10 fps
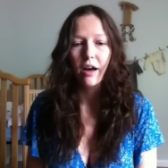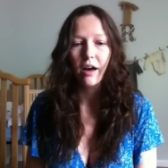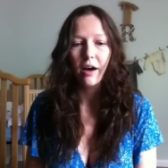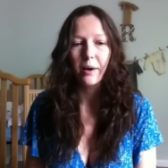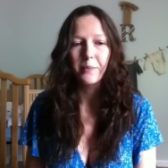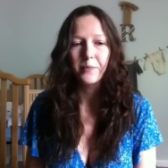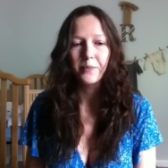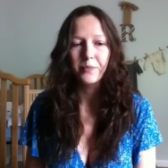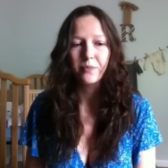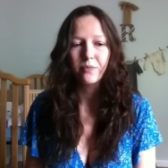
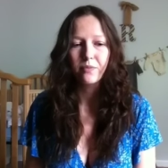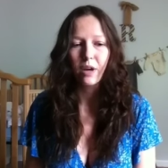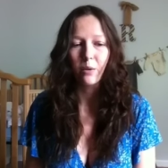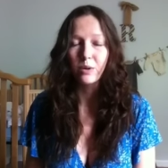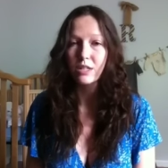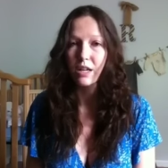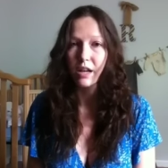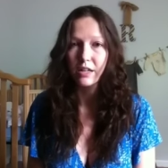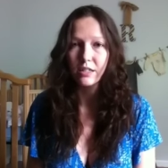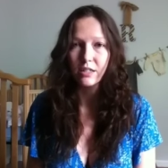um, I will say
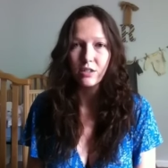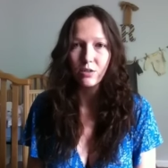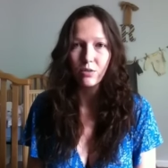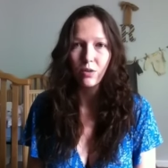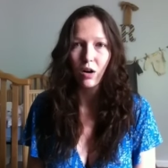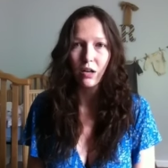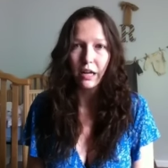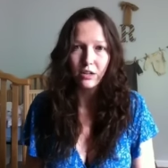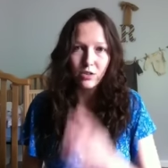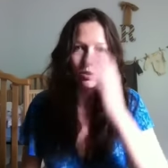that I did do all
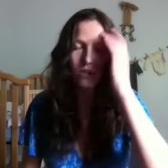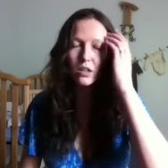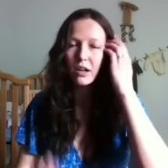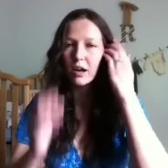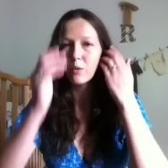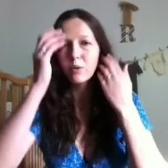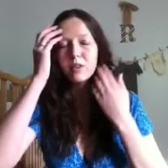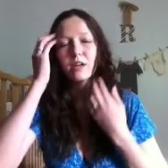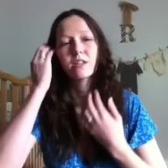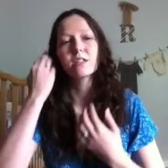natural uh, with
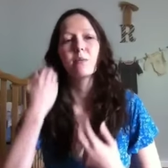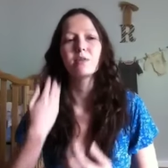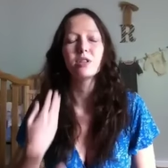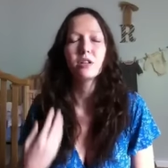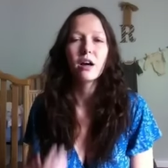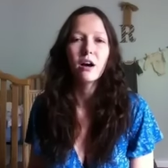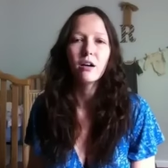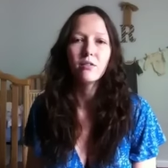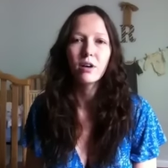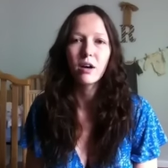the exception
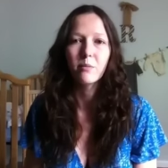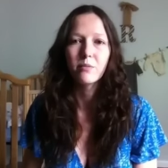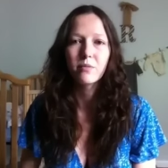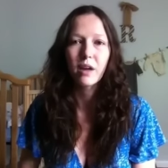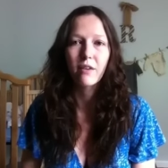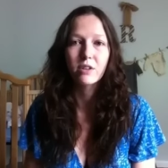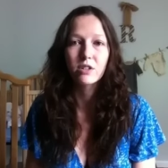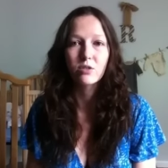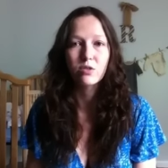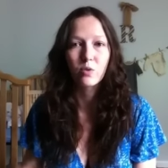of um, having
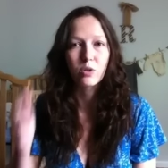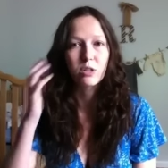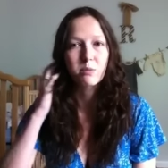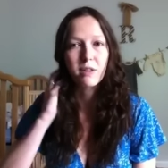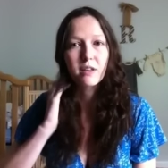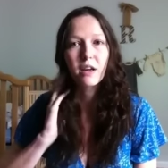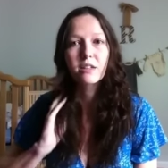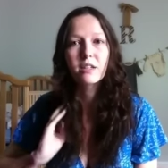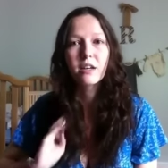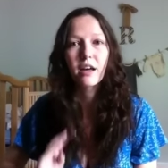to use forceps at the
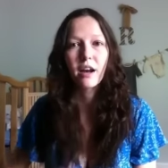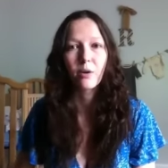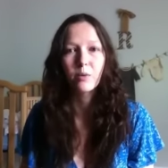end. And again, I